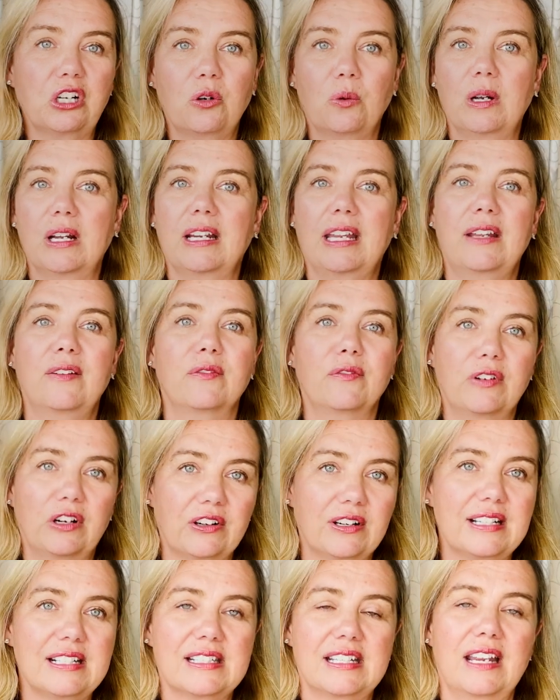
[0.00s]
quick and
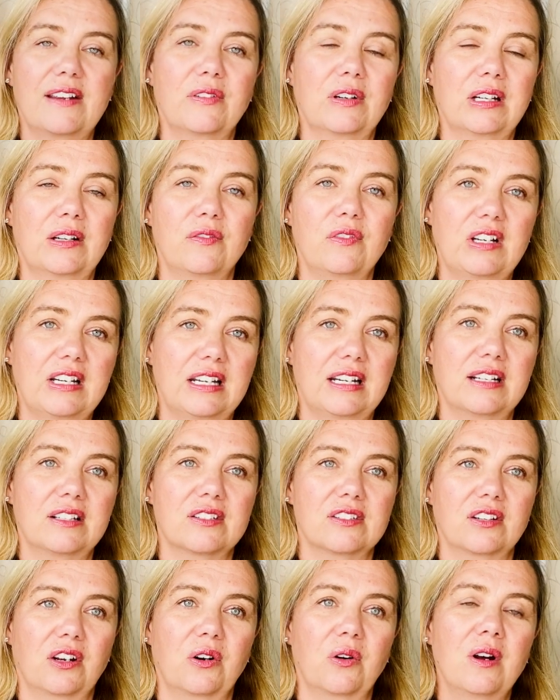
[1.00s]
very safe and convenient. And
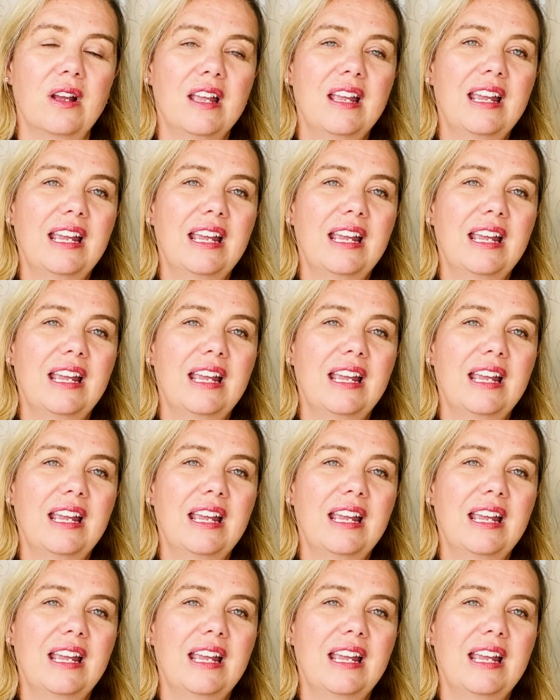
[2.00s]
so